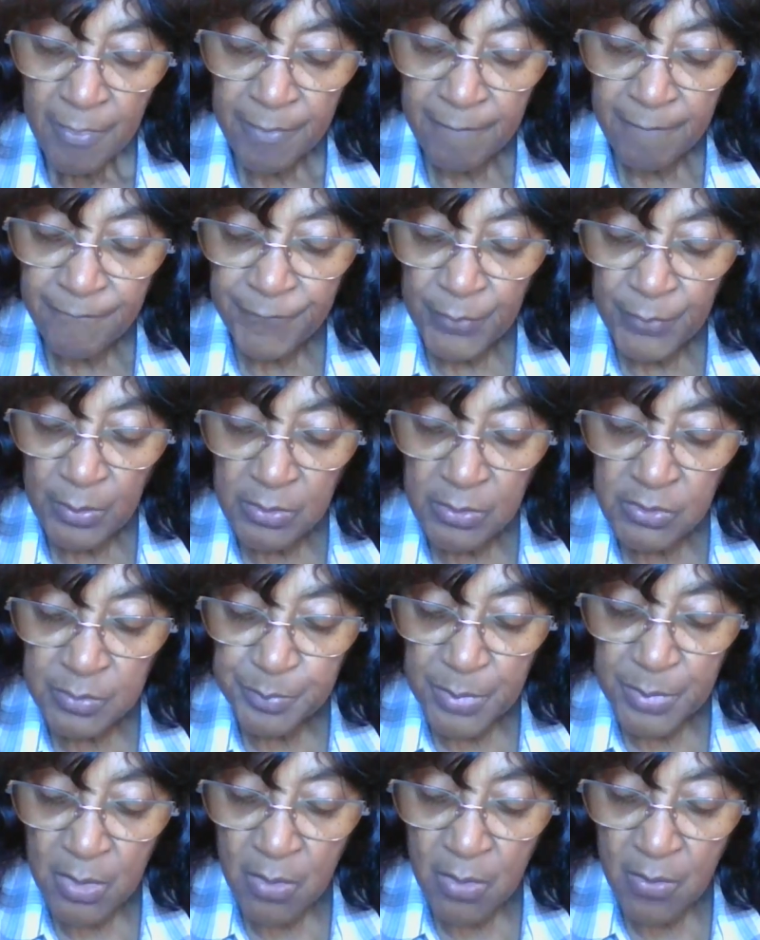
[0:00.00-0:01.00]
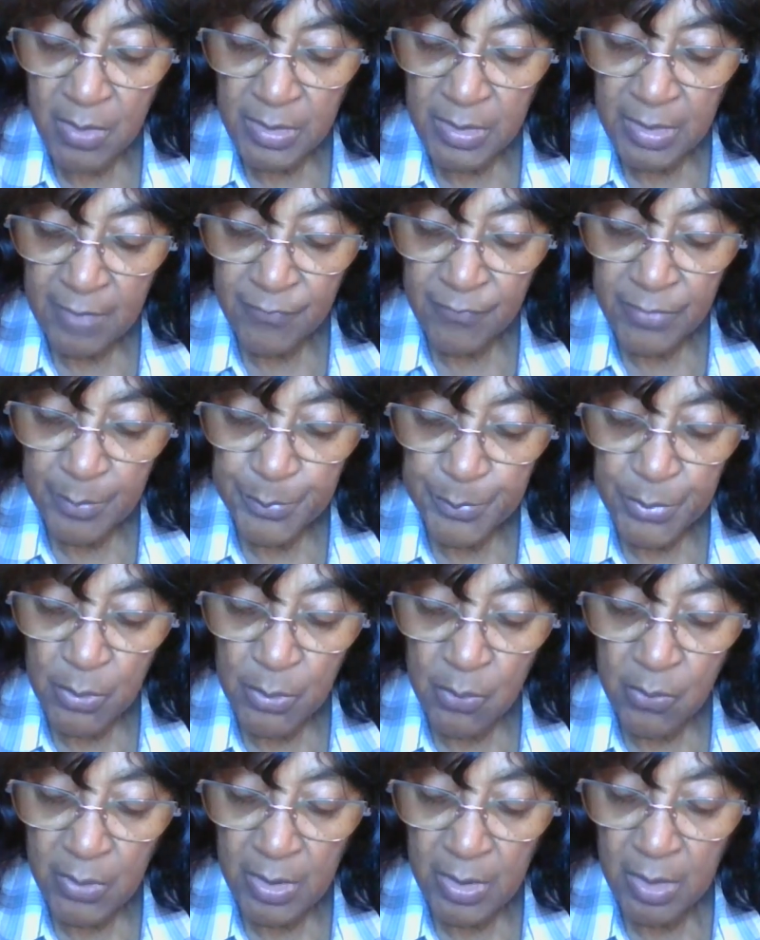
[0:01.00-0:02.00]
The firstborn of the
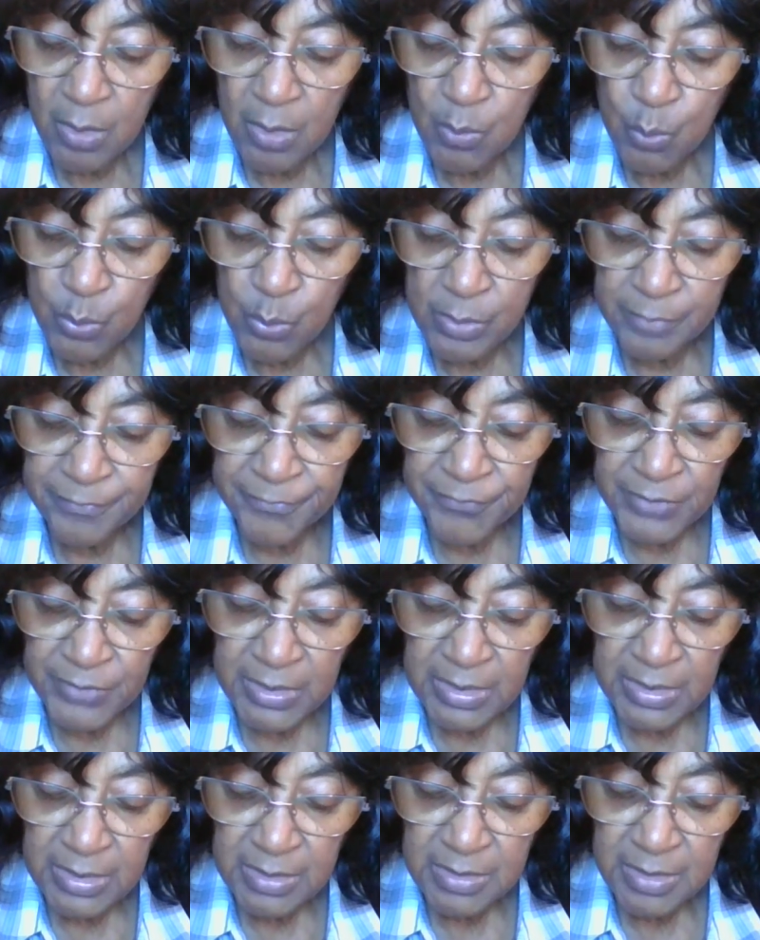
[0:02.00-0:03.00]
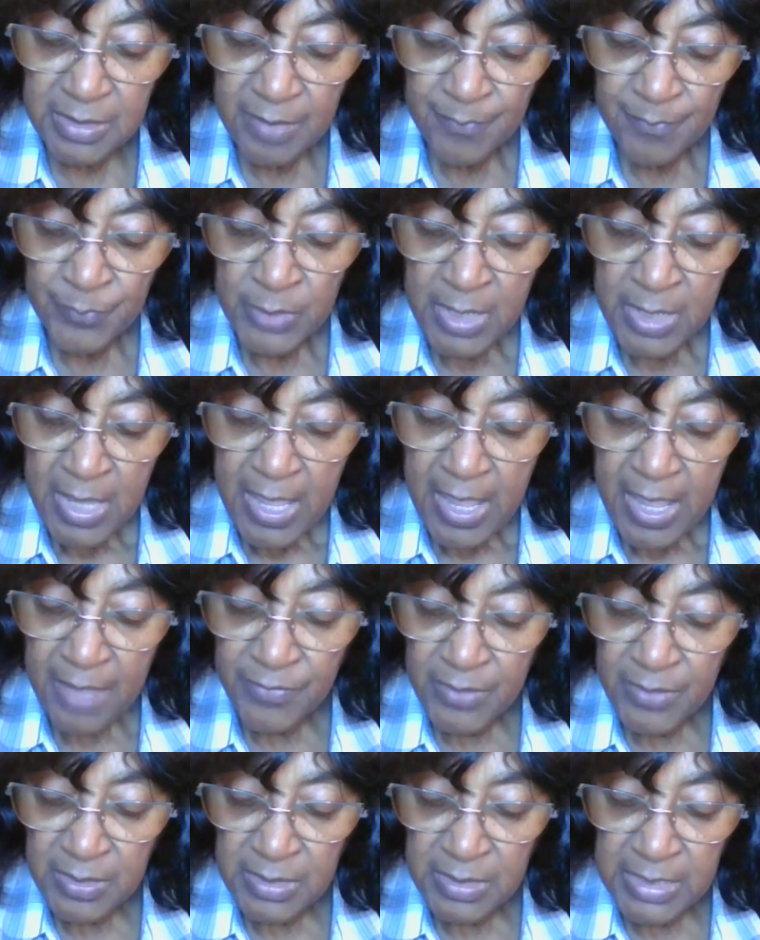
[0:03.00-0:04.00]
poor will feed,
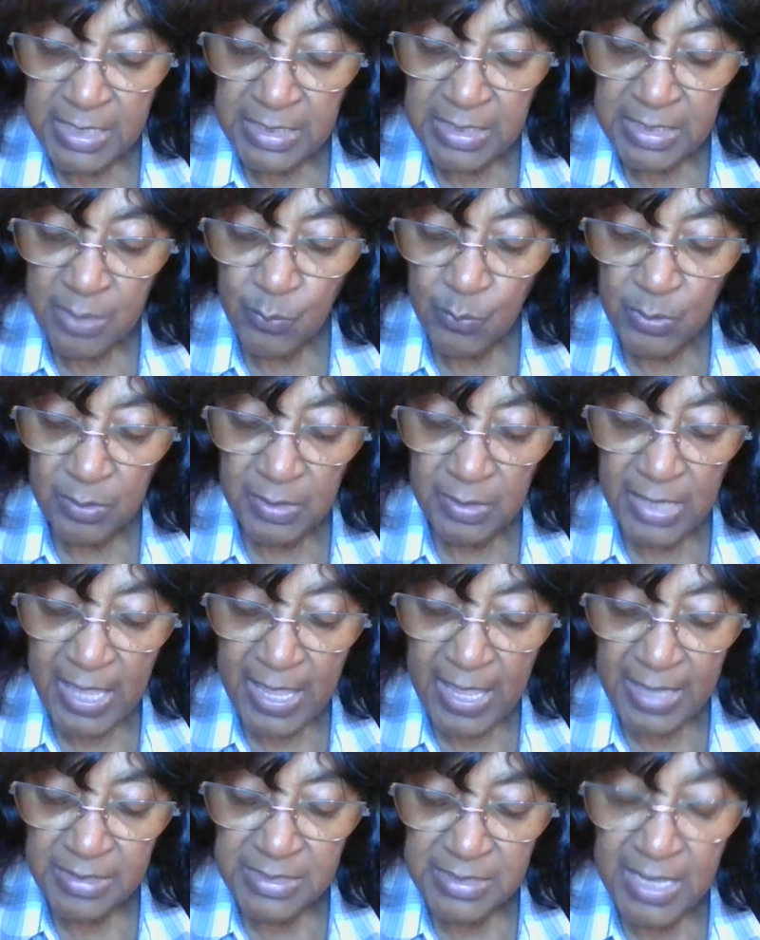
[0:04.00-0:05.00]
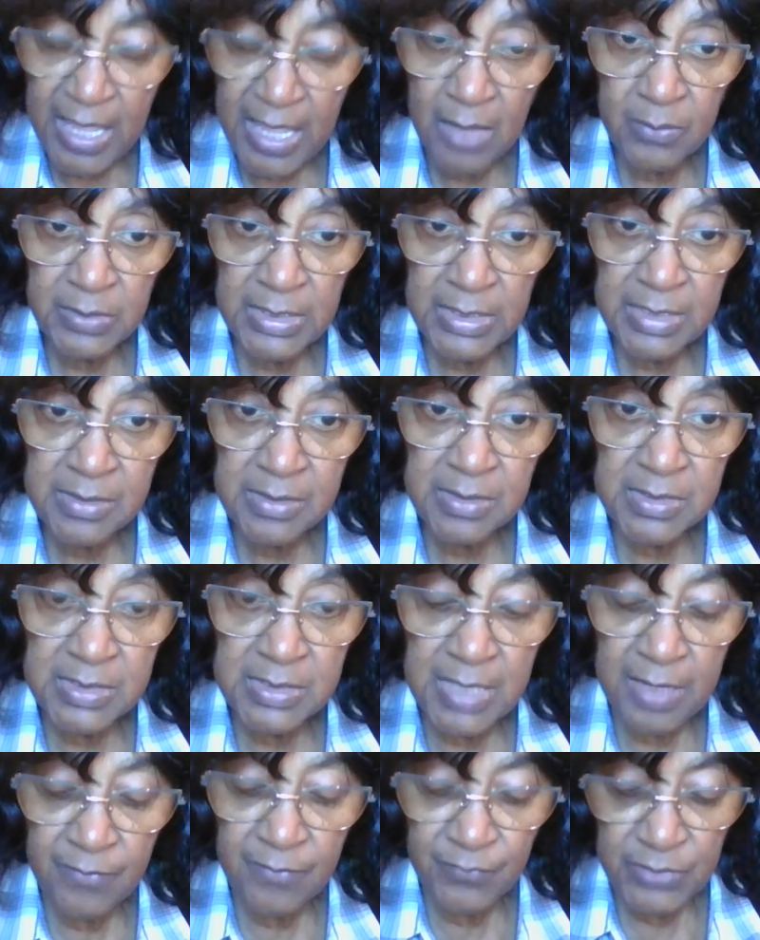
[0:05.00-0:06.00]
and the needy will lie down in
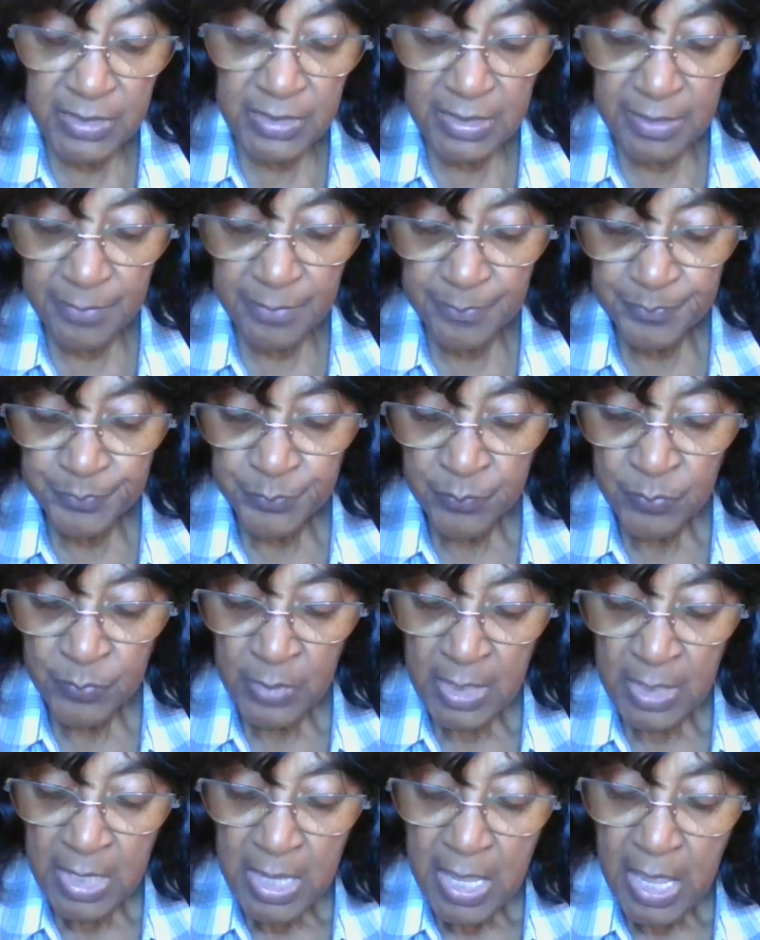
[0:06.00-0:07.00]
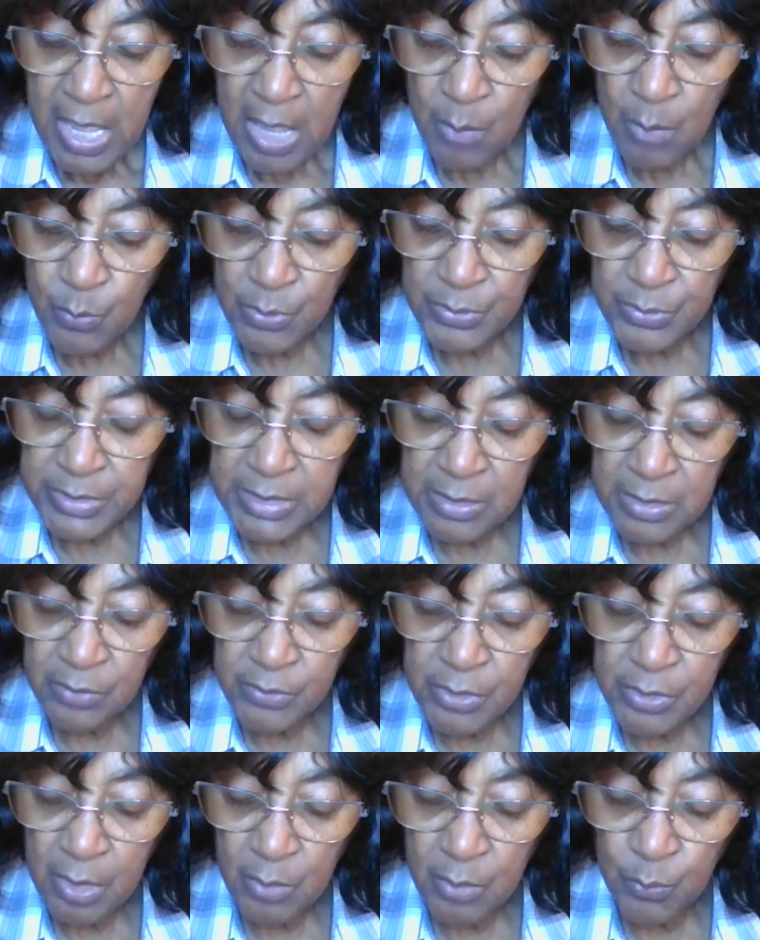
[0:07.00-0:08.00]
safety. I will kill
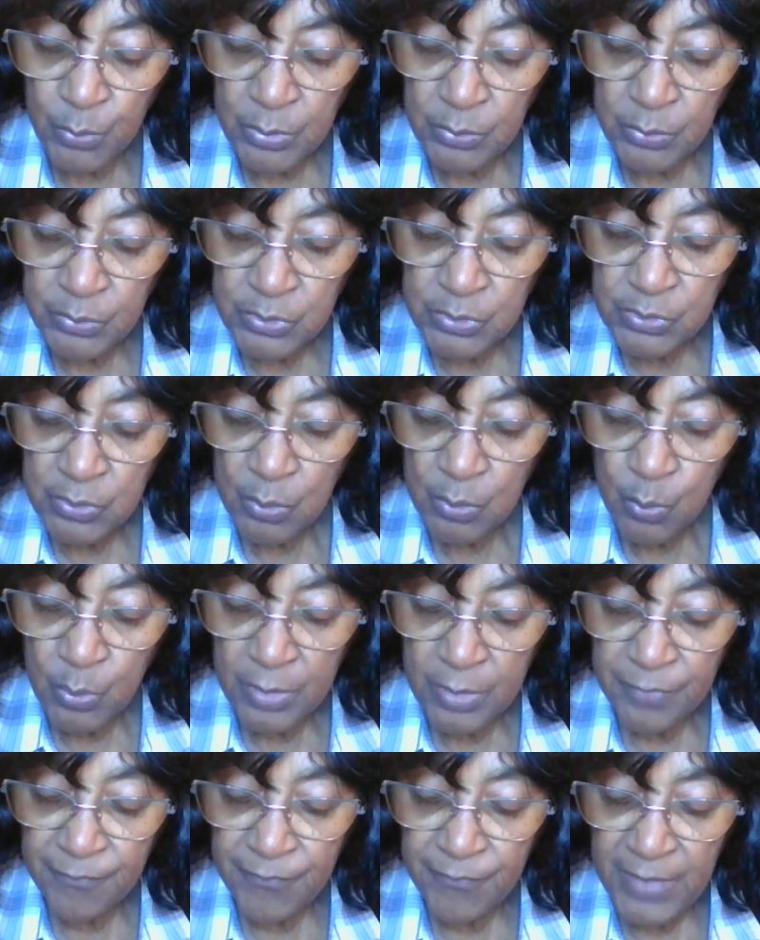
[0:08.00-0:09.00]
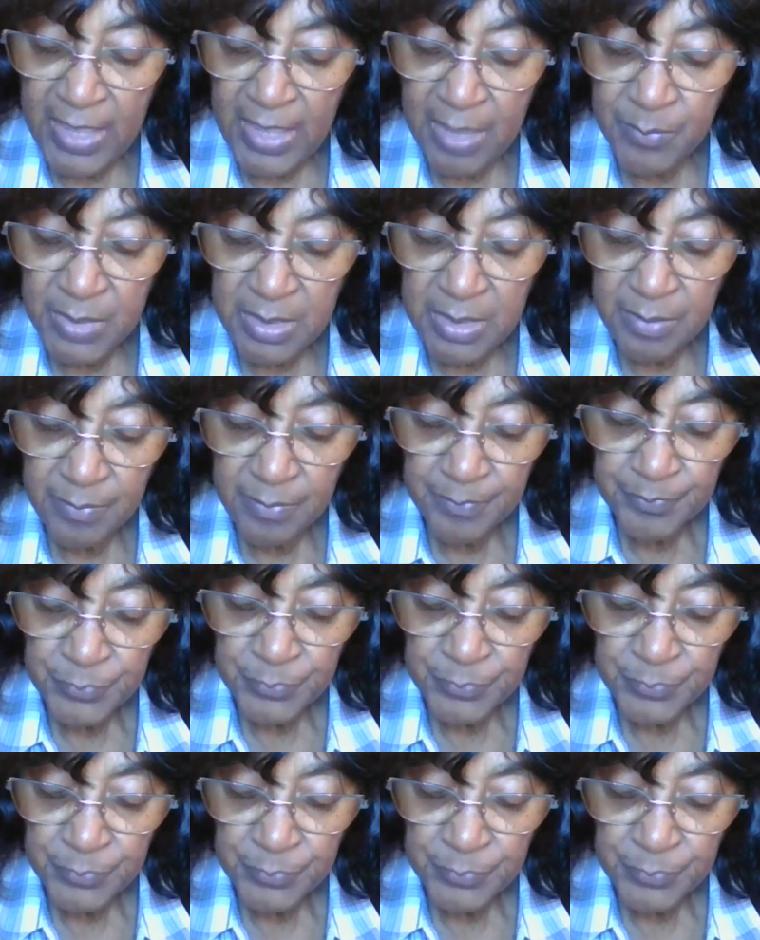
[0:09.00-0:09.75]
your roots with famine,